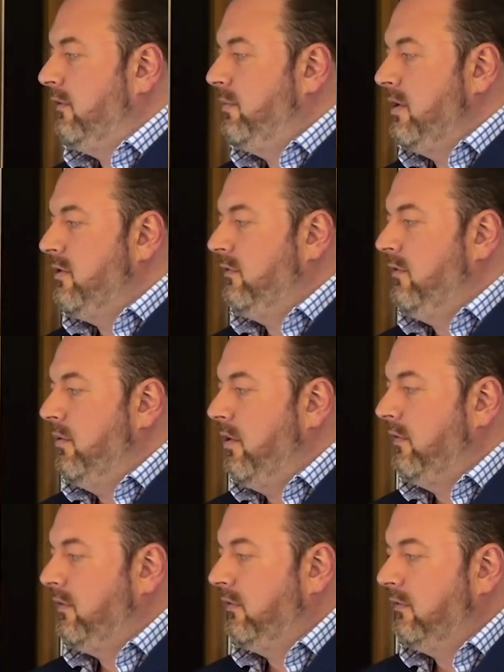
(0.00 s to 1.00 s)
as much as you
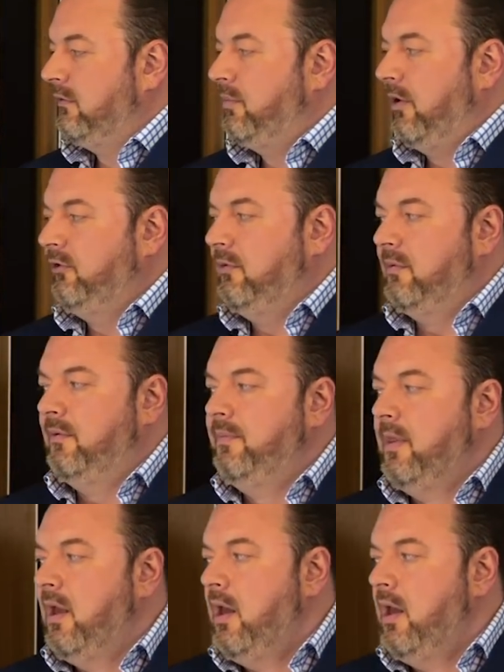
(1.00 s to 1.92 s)
want, as soon as possible.